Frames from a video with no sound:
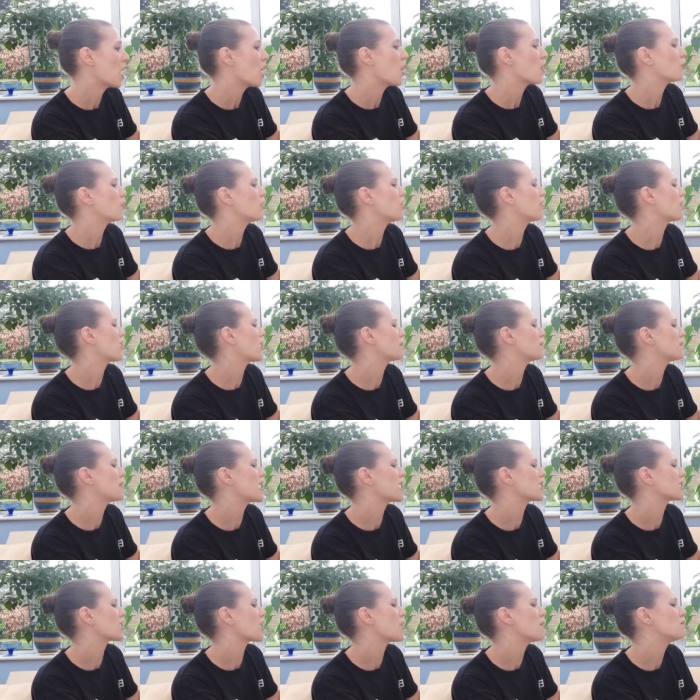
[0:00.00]
where I make
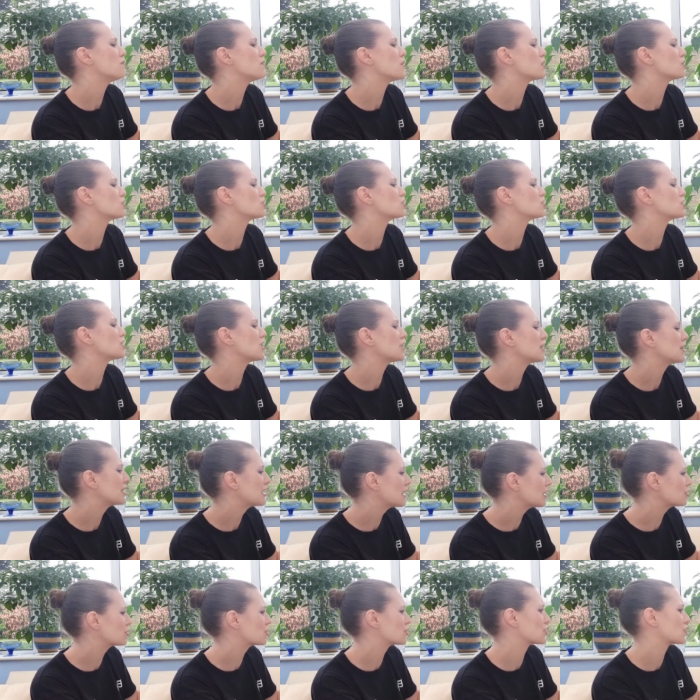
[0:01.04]
a most
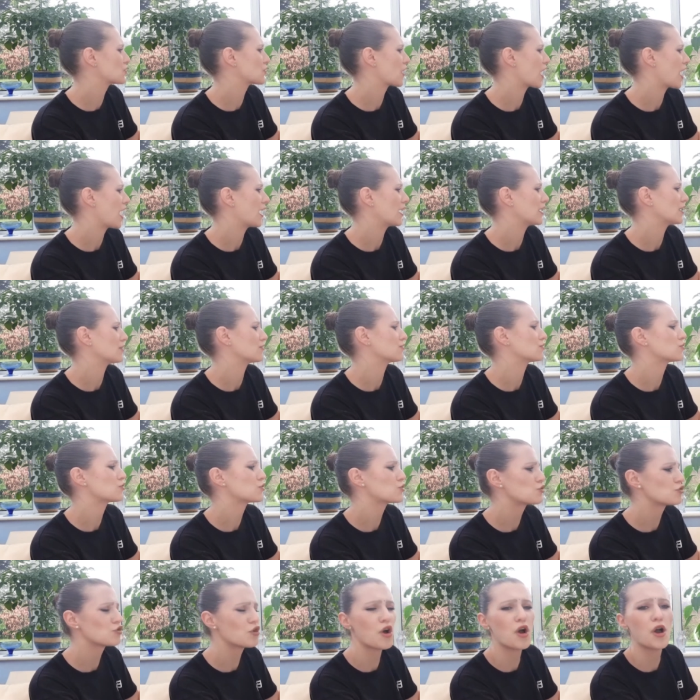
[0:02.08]
delicious kind of
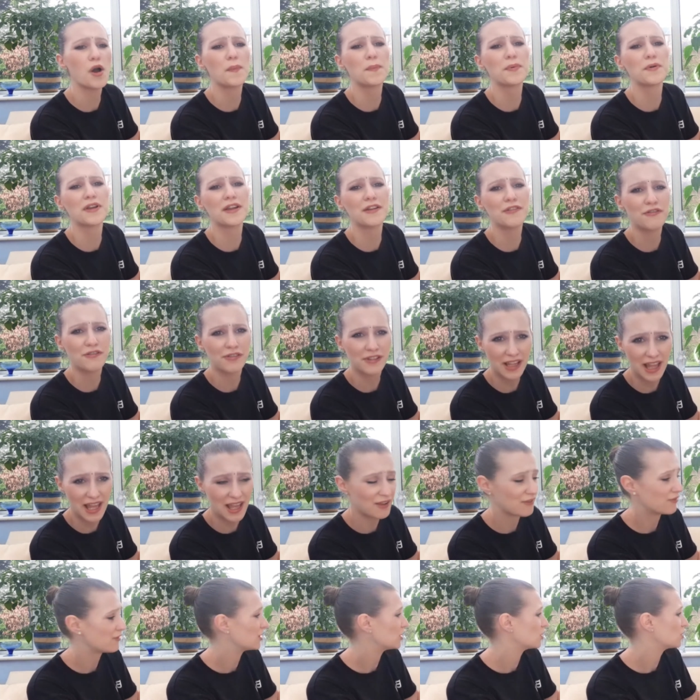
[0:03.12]

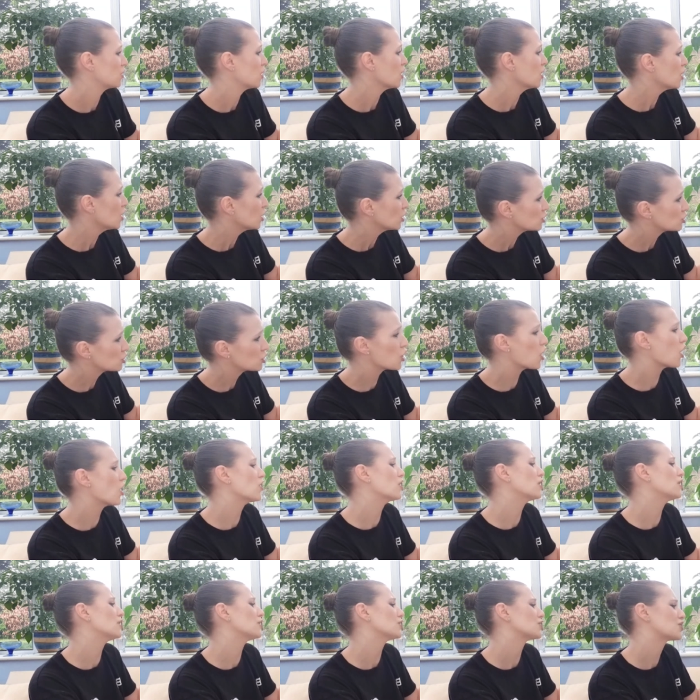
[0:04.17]
strawberry-flavoured,
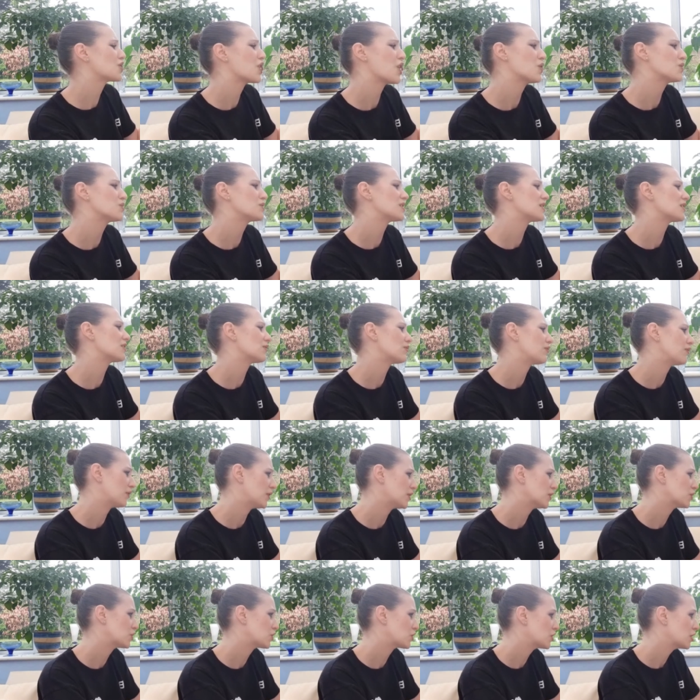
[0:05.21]
chocolate-coated
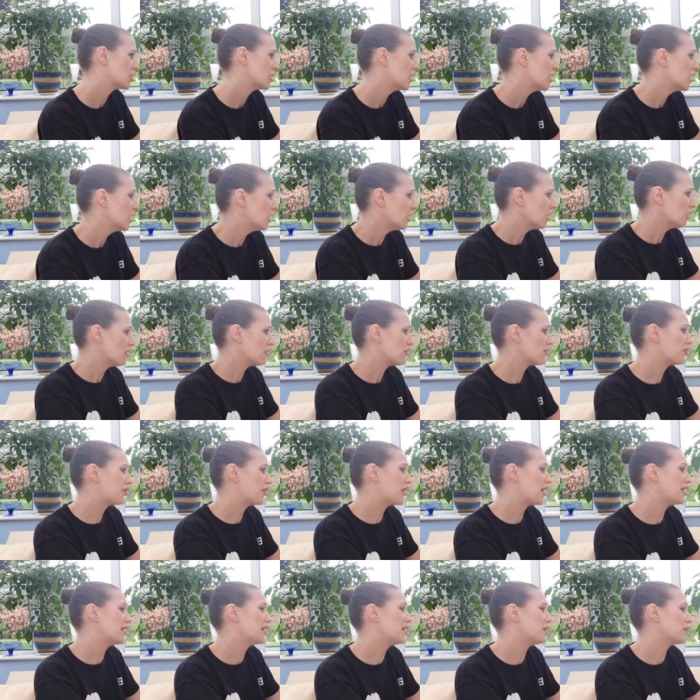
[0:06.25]
fudge." "Then
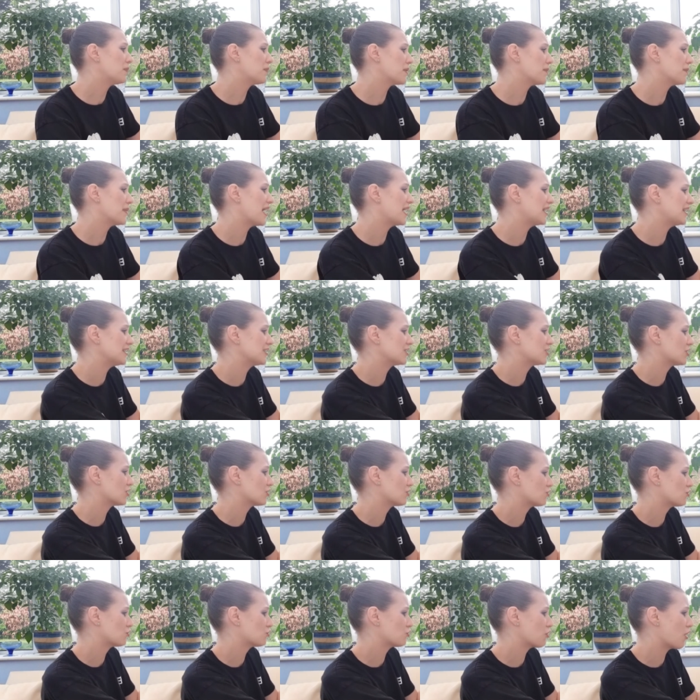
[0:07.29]
he'll be made into
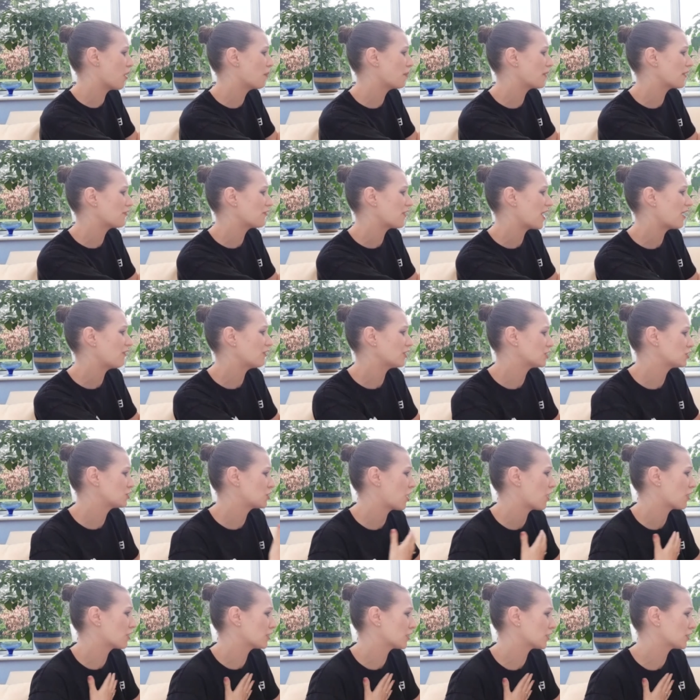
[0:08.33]
strawberry-flavoured,
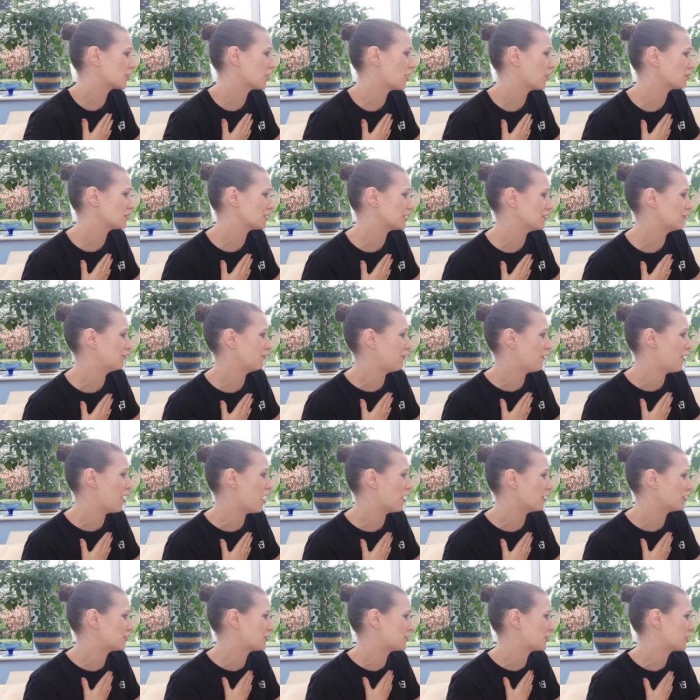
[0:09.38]
chocolate-coated
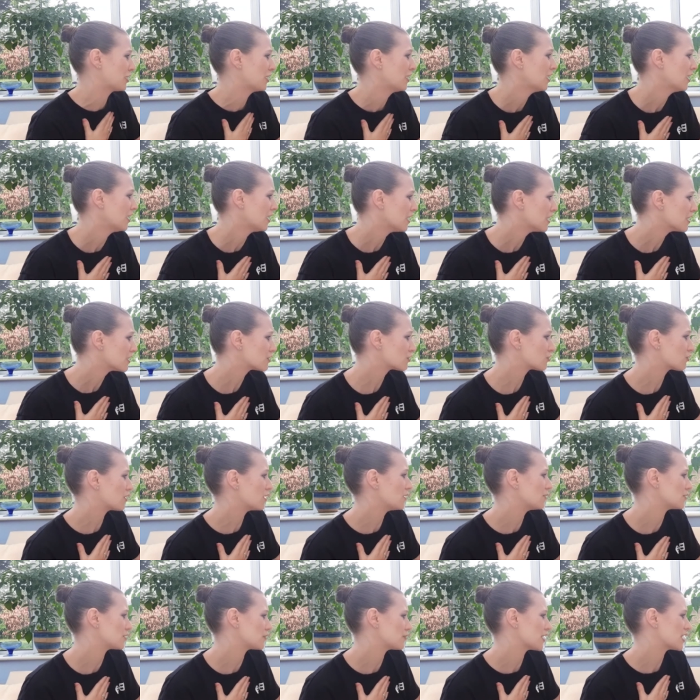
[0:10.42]
fudge!"
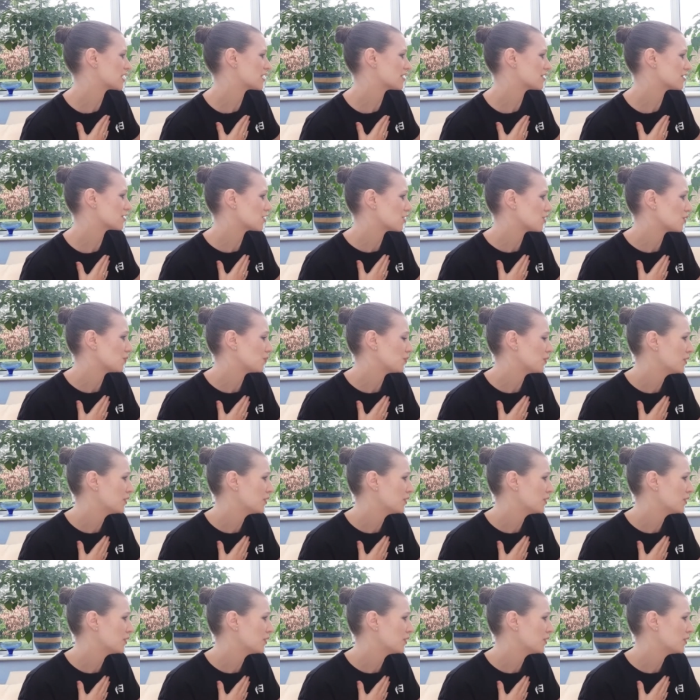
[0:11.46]
screamed Mrs. Gloop.